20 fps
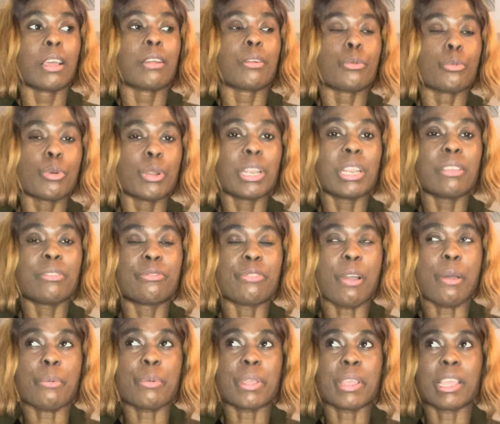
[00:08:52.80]
really
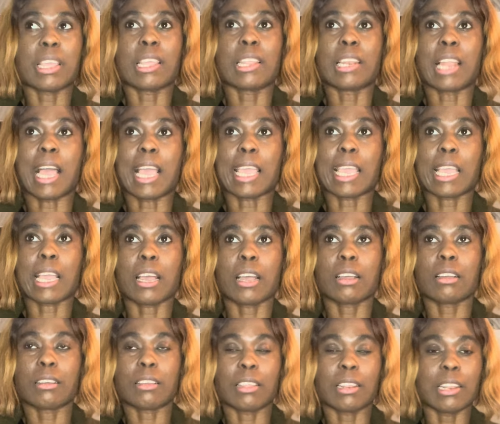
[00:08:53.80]
very like
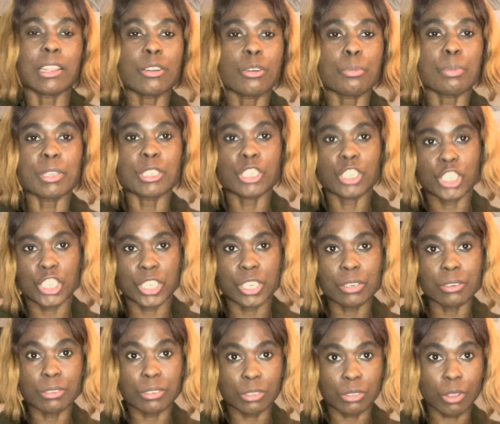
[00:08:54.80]
a little bit
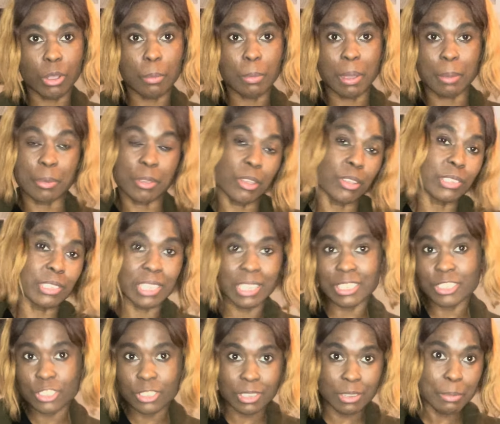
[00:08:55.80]
chilled summer, because
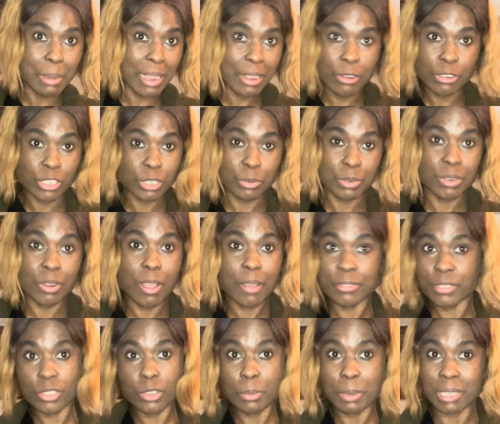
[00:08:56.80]
in my country we don't have
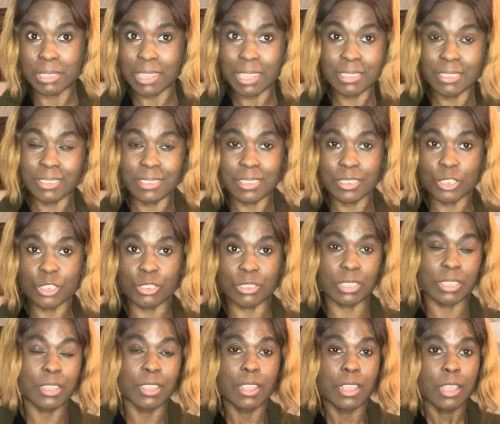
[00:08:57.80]
summer, and that is the
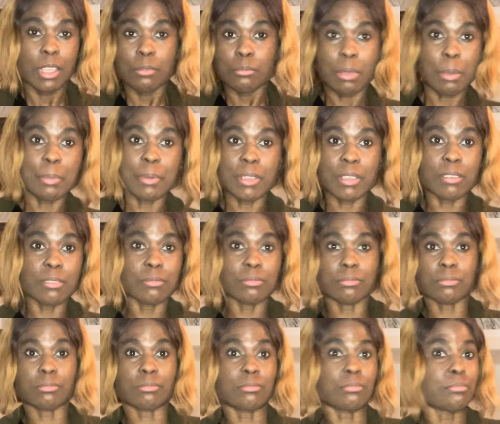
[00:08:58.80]
truth.
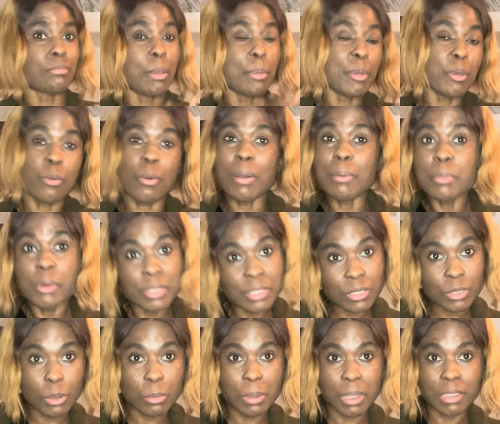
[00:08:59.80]
Maybe one more
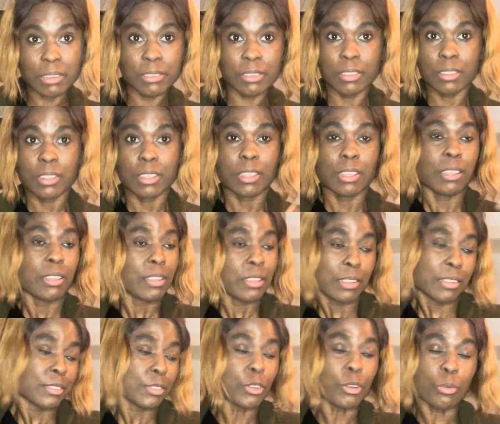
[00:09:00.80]
summer.
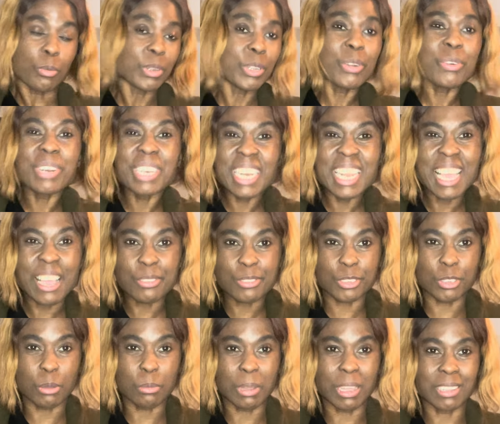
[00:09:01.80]
So we don't really have
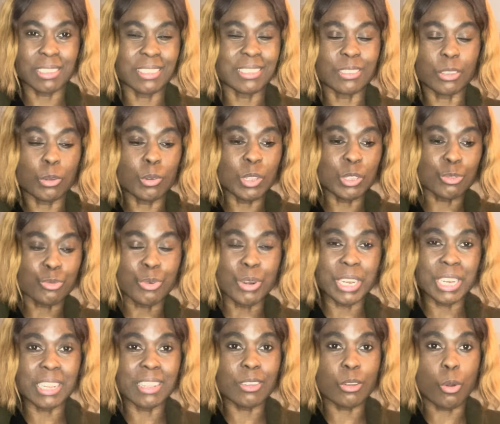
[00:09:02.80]
summer. It's always raining,